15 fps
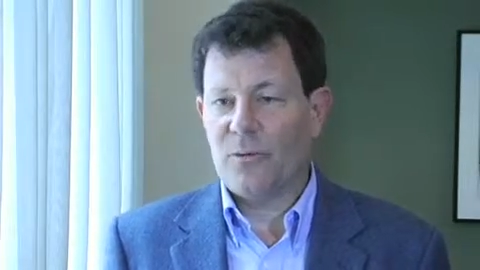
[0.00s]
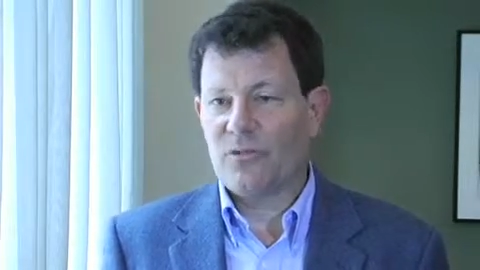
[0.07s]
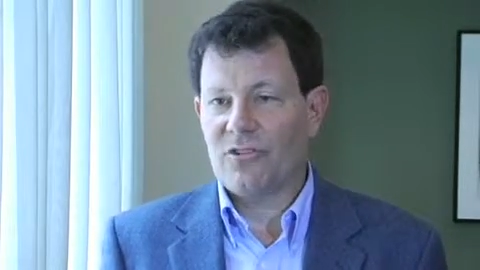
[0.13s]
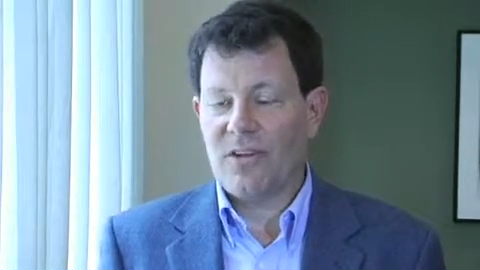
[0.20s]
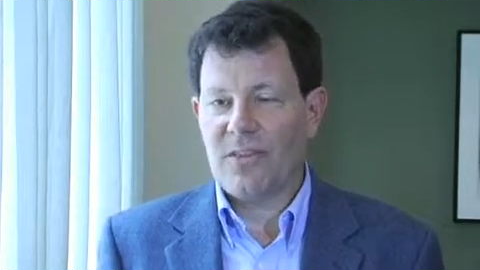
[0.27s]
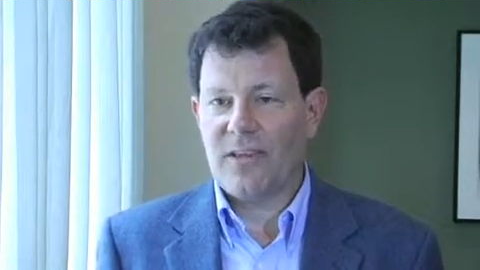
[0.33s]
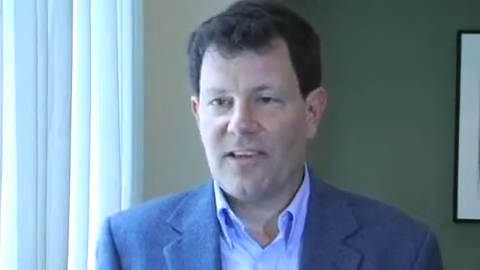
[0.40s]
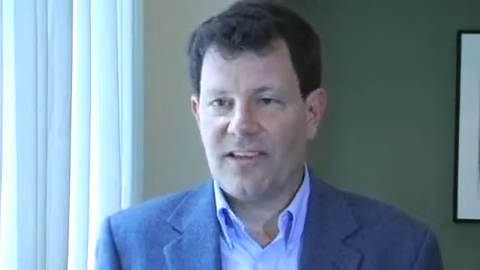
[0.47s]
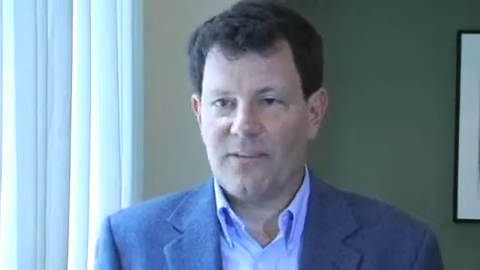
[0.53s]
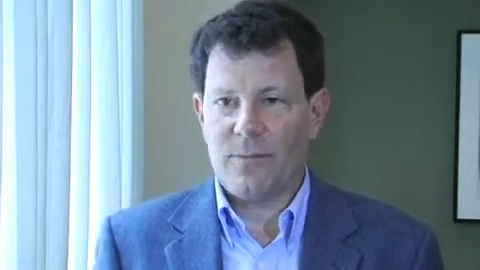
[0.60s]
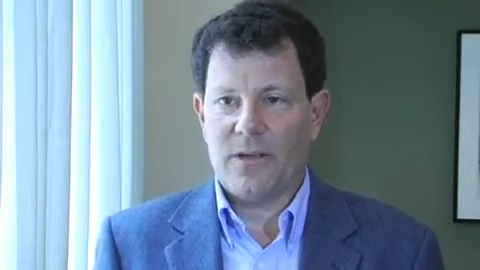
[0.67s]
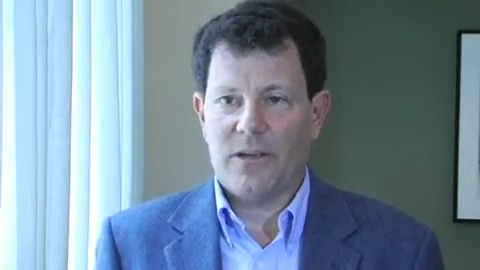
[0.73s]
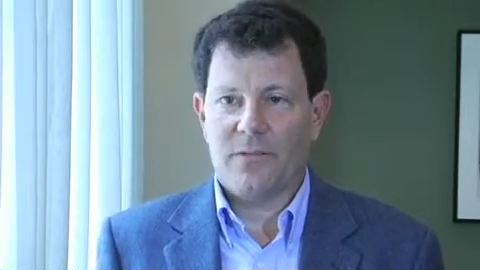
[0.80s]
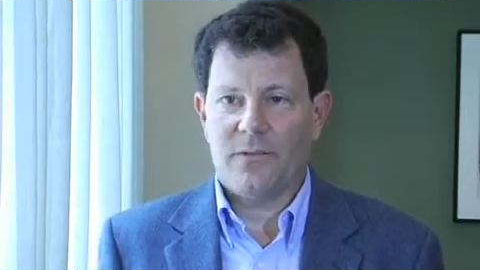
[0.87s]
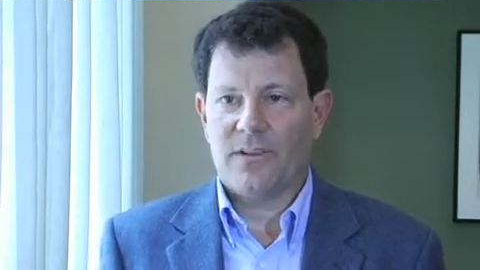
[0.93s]
which I think has
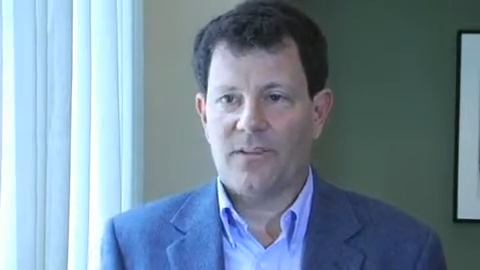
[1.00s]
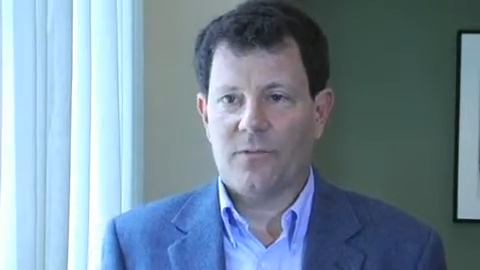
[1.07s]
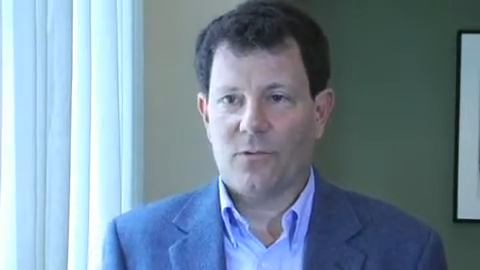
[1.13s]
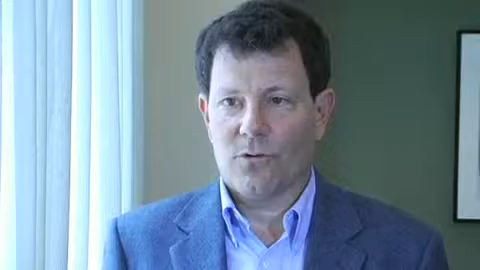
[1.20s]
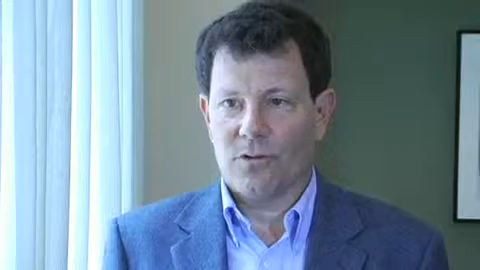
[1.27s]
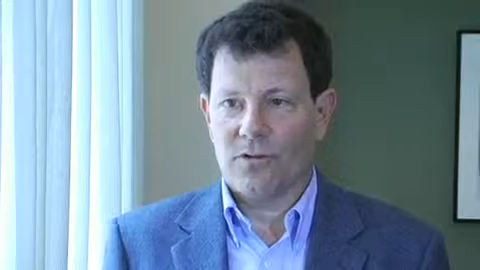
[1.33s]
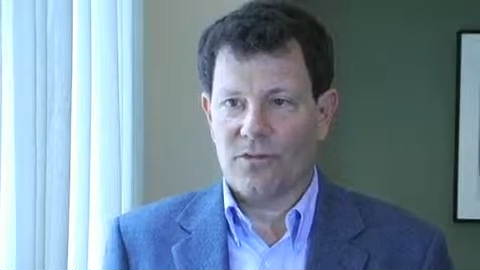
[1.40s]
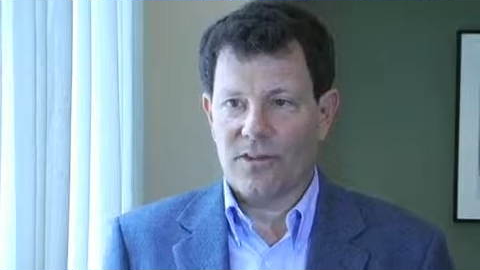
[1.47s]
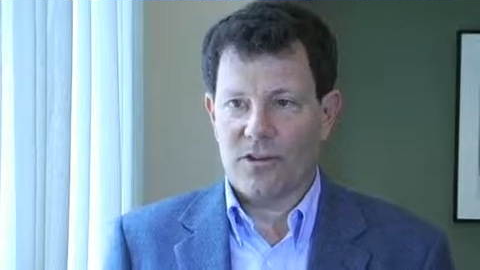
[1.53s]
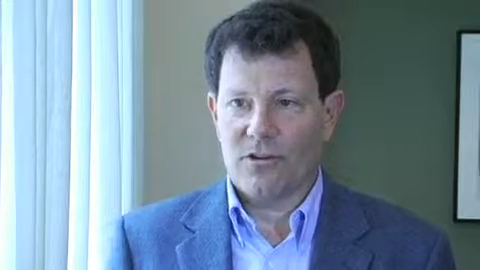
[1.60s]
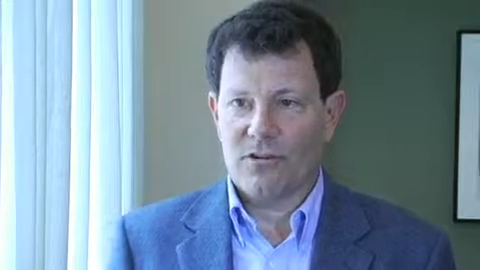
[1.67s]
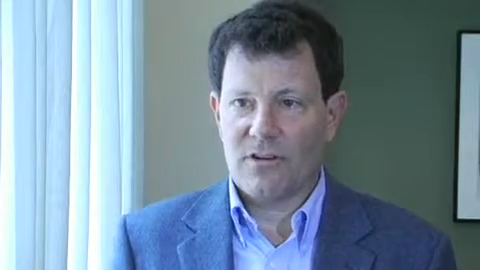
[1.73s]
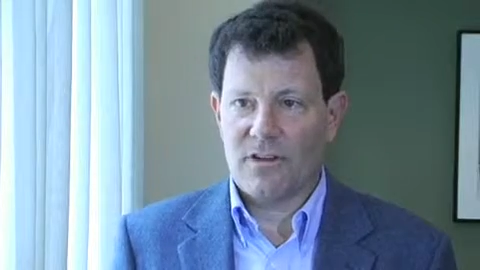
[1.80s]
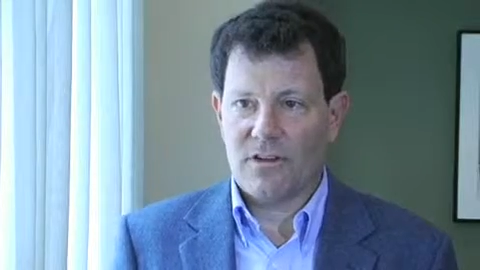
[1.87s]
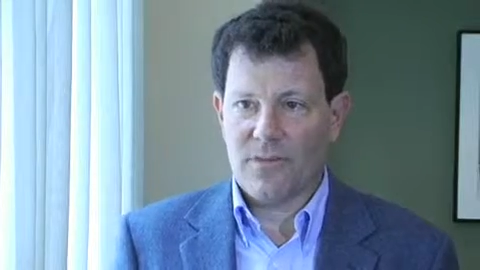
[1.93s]
benefits for
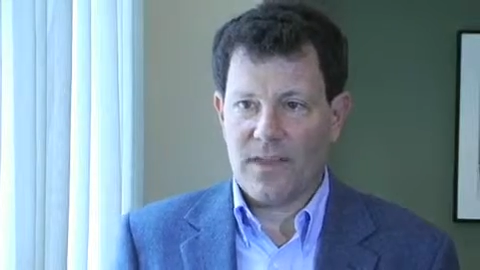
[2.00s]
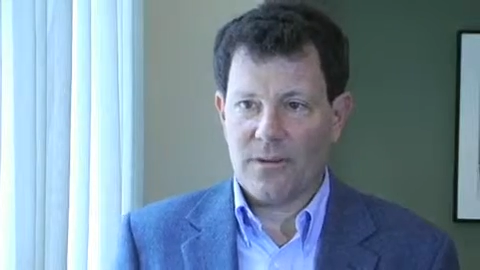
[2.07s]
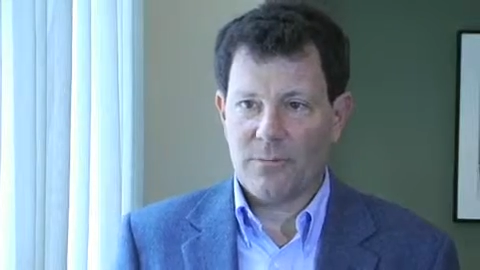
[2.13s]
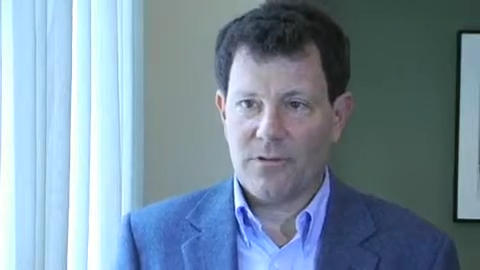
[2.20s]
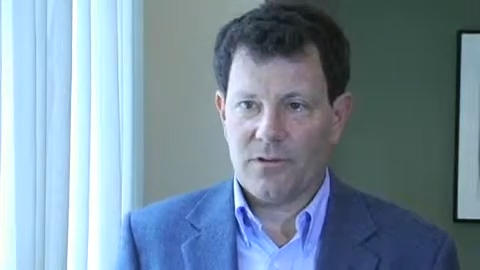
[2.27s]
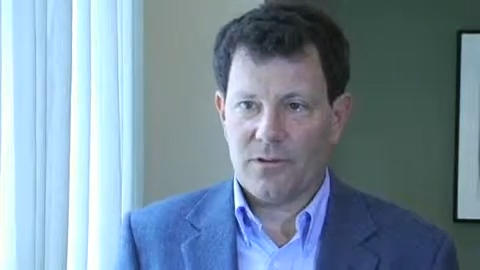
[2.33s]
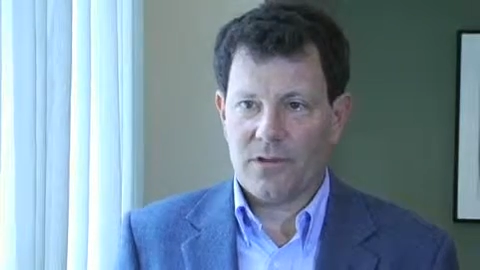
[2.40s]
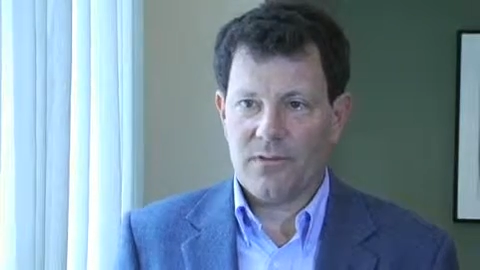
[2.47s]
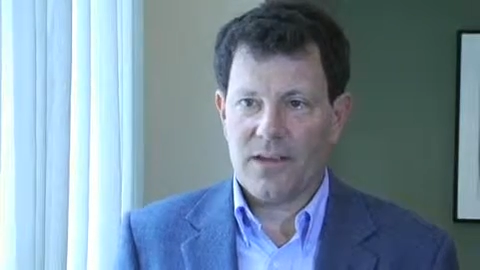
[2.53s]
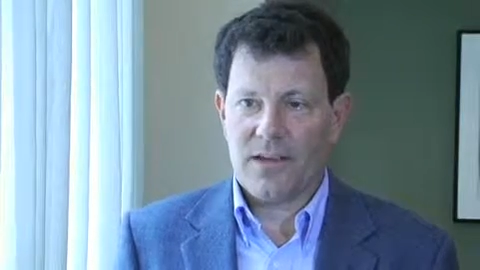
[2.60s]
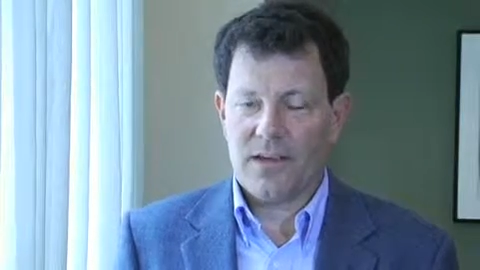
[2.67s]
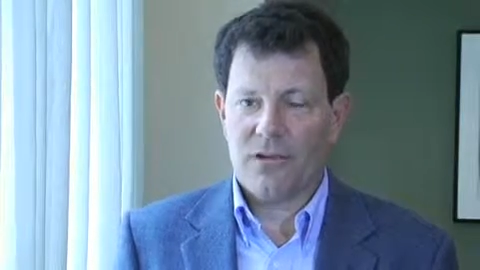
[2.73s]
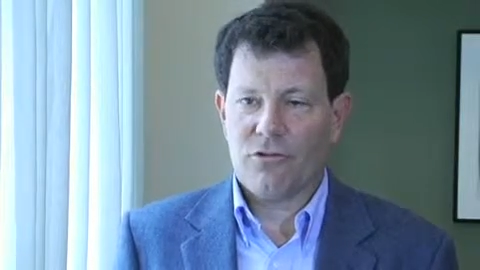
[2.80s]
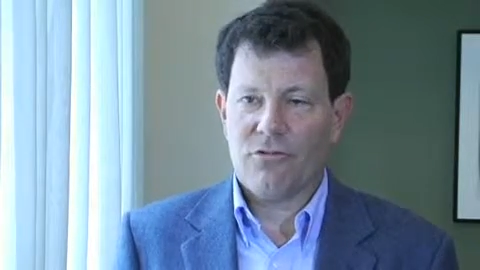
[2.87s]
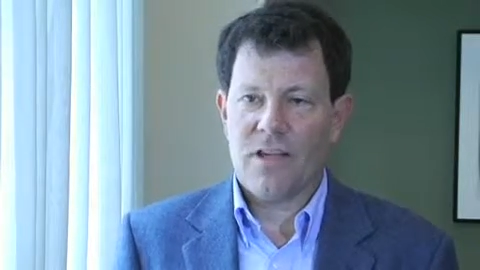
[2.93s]
security of that
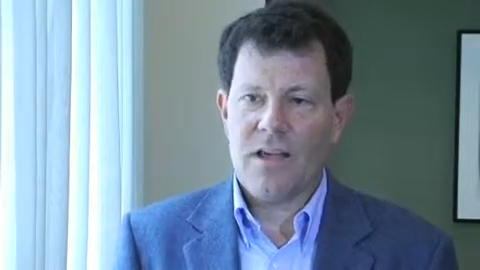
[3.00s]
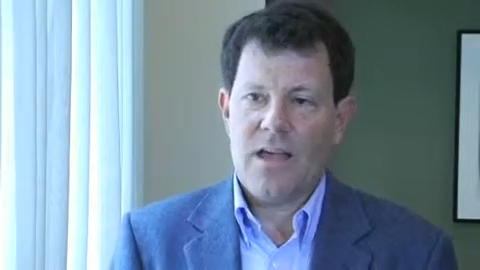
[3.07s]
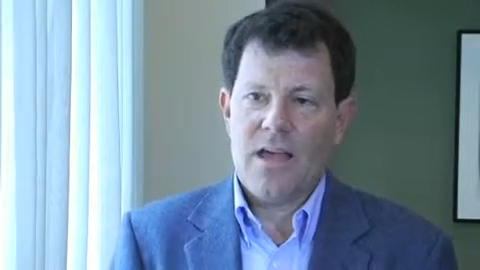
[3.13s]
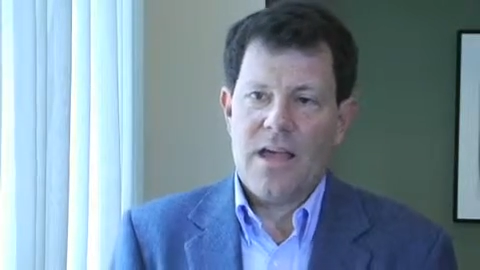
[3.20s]
country.